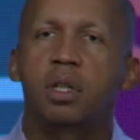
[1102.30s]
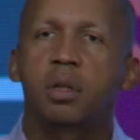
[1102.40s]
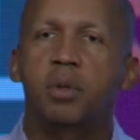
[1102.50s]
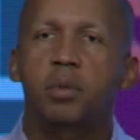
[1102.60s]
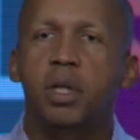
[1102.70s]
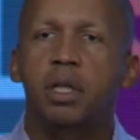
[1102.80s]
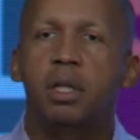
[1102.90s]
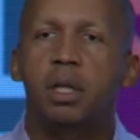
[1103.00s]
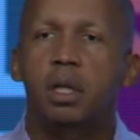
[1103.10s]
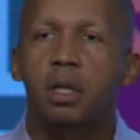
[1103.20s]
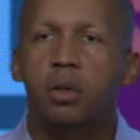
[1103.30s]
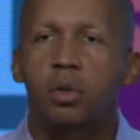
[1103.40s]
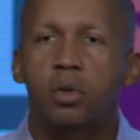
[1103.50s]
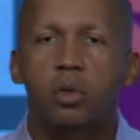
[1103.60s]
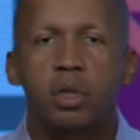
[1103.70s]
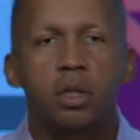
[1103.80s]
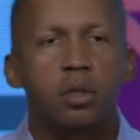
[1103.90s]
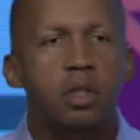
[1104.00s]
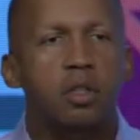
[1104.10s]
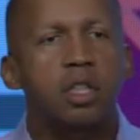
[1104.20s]
between the Hutu and the
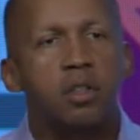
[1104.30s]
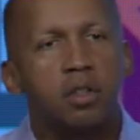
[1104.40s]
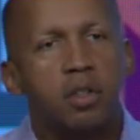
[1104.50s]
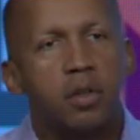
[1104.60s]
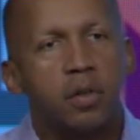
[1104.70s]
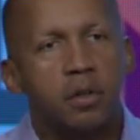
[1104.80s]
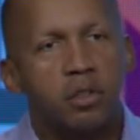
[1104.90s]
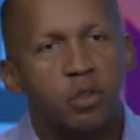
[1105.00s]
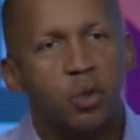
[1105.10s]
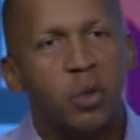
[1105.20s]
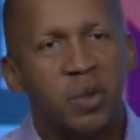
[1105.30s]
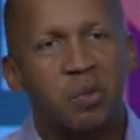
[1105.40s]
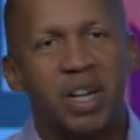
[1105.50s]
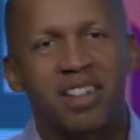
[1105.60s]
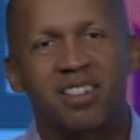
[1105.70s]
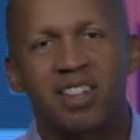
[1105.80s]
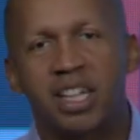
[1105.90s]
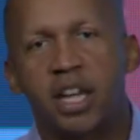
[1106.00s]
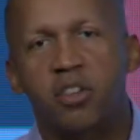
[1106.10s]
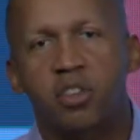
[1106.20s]
Tutsis until there is truth and
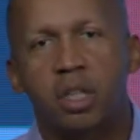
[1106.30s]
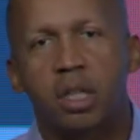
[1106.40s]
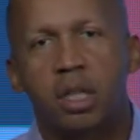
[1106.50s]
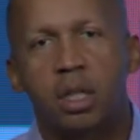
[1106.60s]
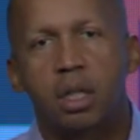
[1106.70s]
reconciliation.